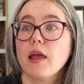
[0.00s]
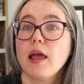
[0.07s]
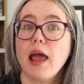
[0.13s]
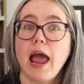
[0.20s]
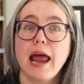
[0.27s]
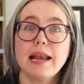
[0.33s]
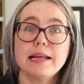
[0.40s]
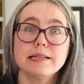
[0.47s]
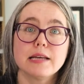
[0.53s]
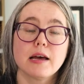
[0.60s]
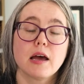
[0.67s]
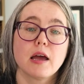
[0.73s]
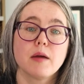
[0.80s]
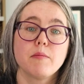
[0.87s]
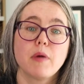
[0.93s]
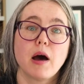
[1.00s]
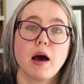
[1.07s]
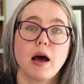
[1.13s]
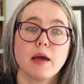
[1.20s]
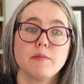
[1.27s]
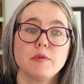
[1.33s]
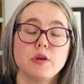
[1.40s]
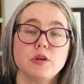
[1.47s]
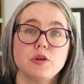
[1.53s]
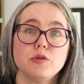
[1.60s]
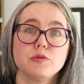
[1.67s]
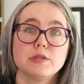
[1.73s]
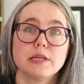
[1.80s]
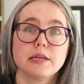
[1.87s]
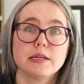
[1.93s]
Anytime I'm
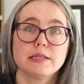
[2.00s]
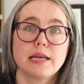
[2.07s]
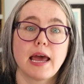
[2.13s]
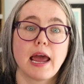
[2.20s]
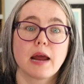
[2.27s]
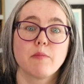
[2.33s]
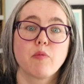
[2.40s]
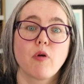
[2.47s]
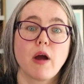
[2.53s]
using a tag